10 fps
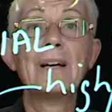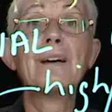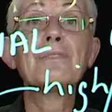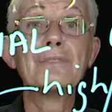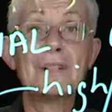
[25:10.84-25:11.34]
a
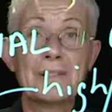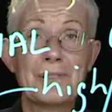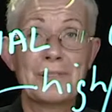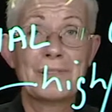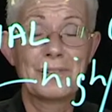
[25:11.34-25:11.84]

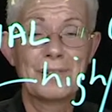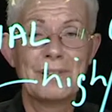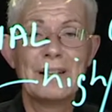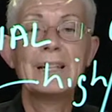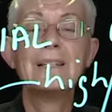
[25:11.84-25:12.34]
facies,
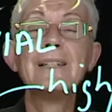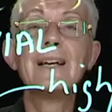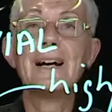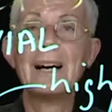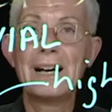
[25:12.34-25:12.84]
the
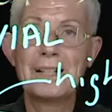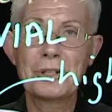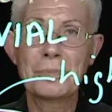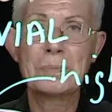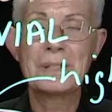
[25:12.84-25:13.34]

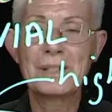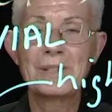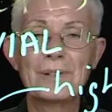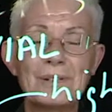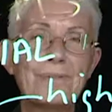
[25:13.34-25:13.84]
aspect
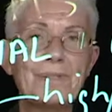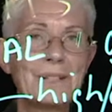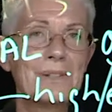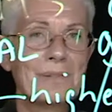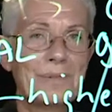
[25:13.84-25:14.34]
of
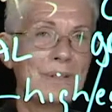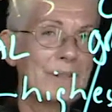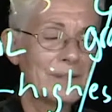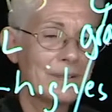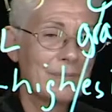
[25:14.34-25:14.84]
that
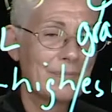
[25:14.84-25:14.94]
rock.